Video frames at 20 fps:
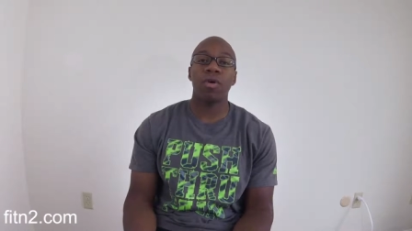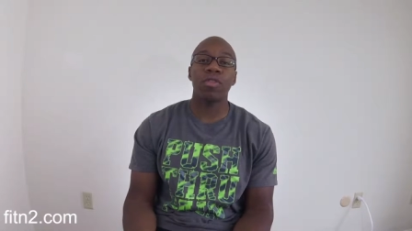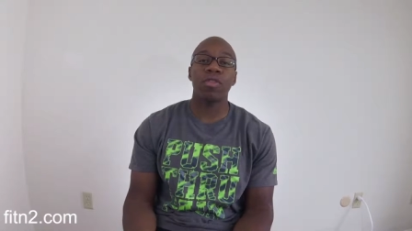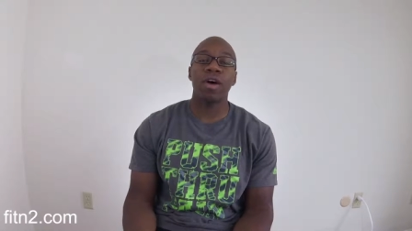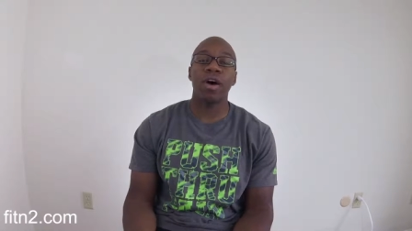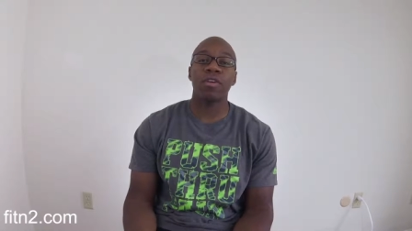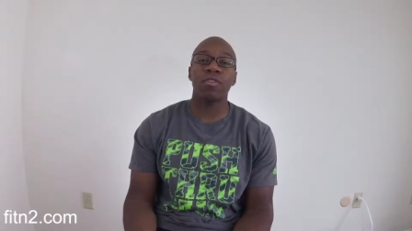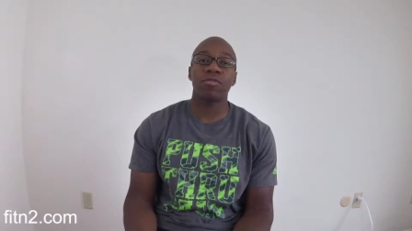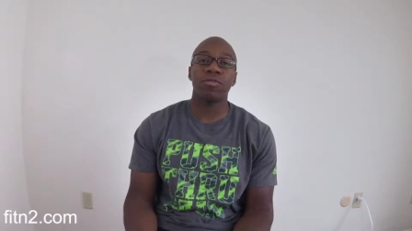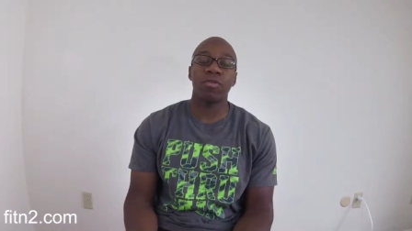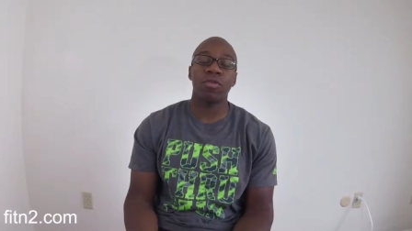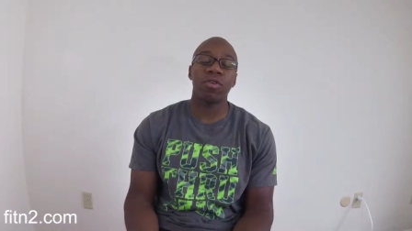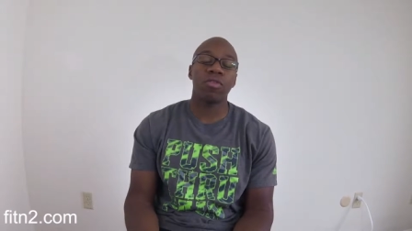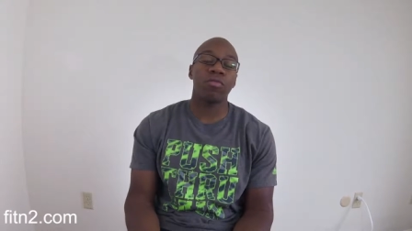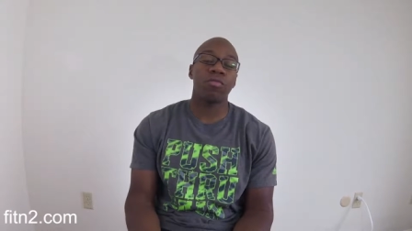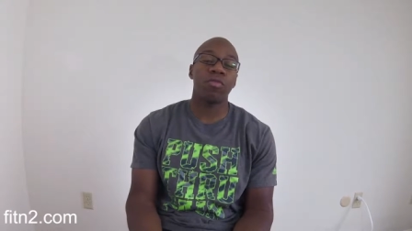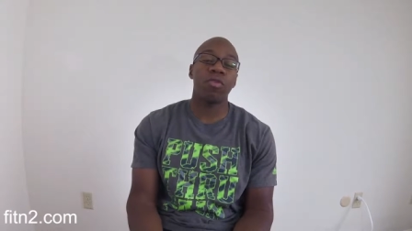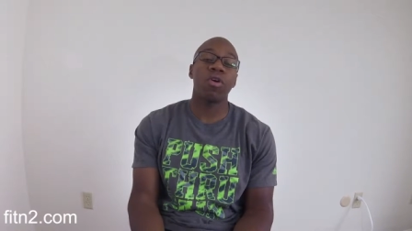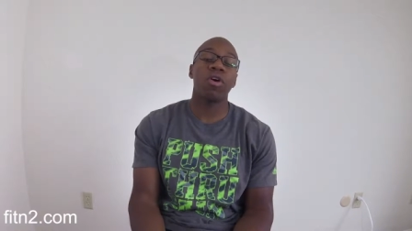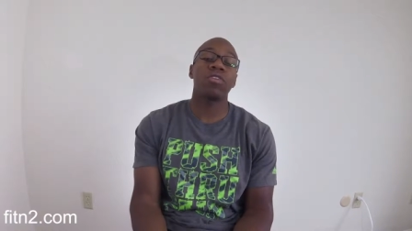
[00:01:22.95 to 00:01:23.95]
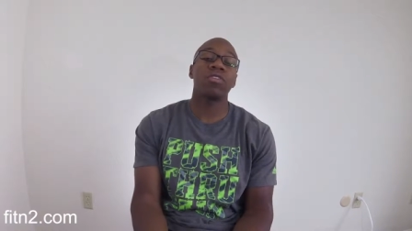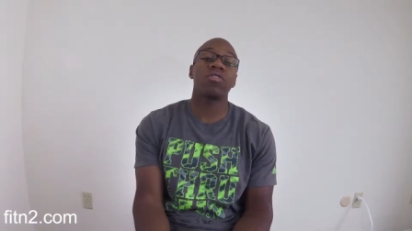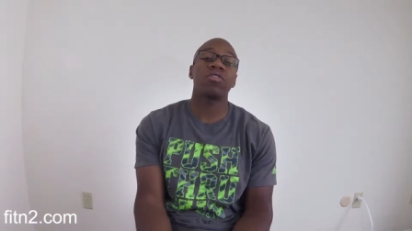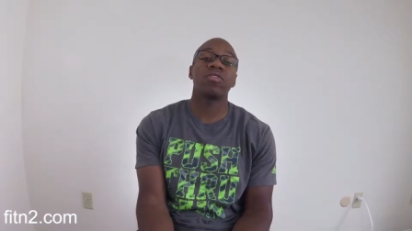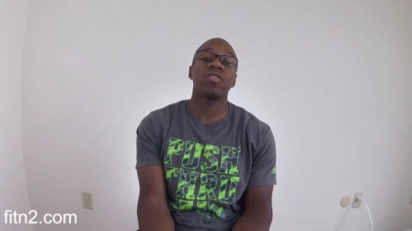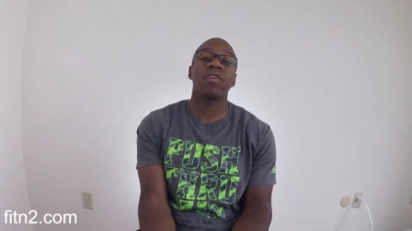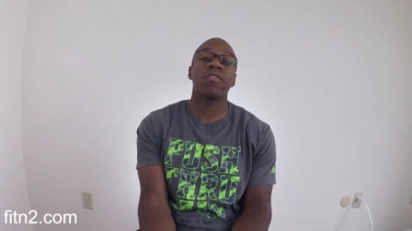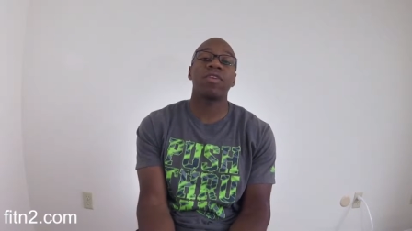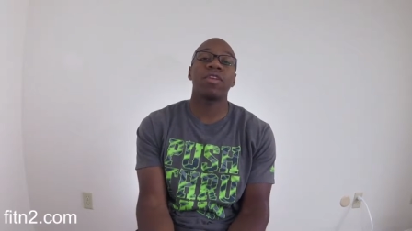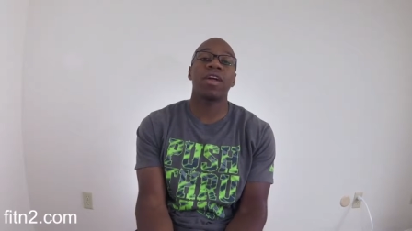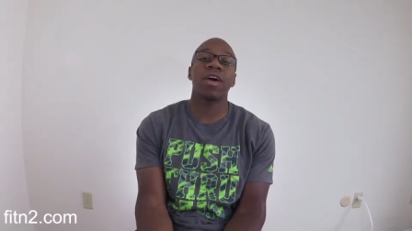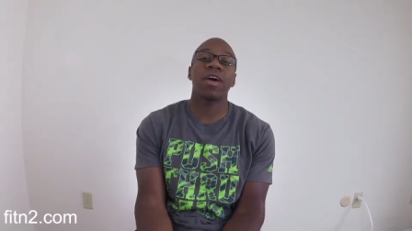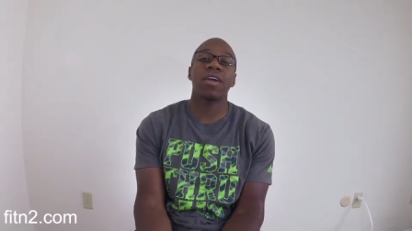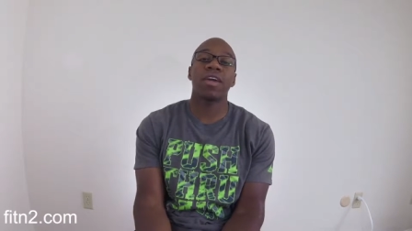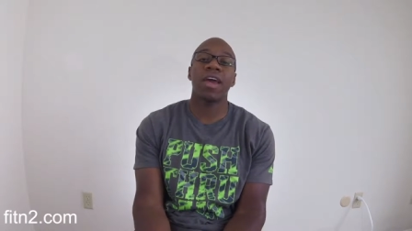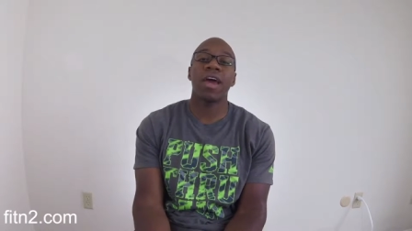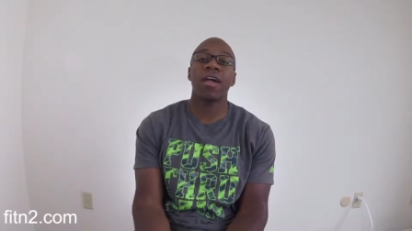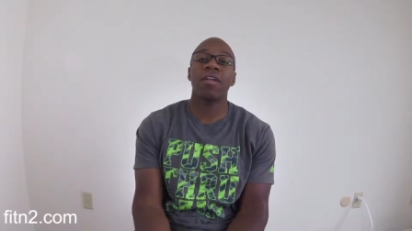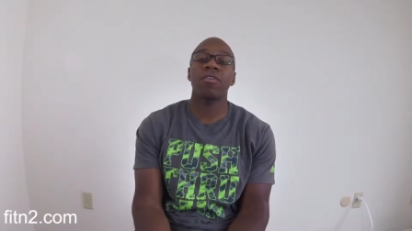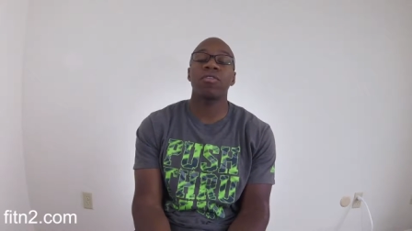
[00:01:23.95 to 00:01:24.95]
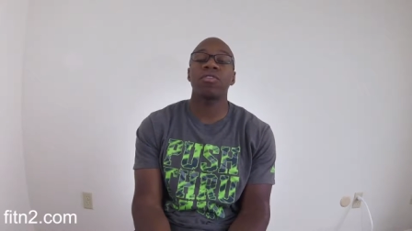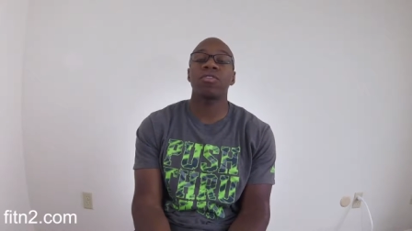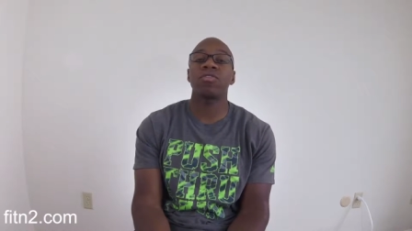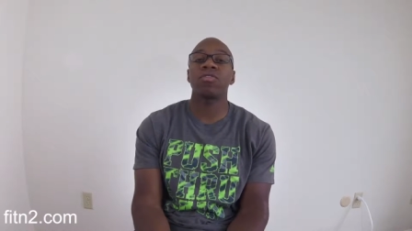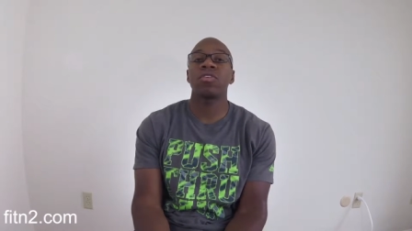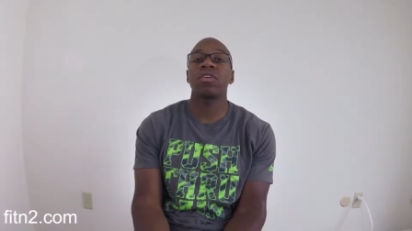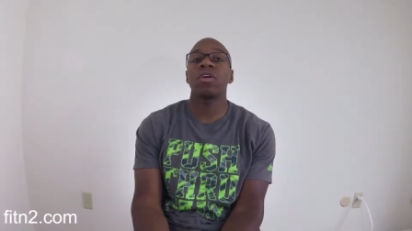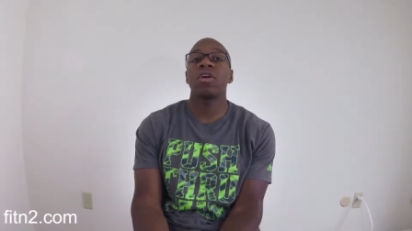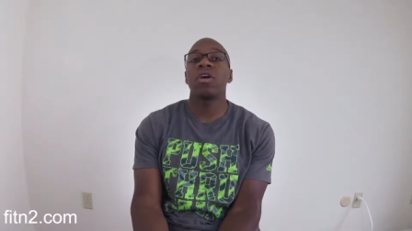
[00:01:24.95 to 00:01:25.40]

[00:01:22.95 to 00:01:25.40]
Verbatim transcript: 1,479 calories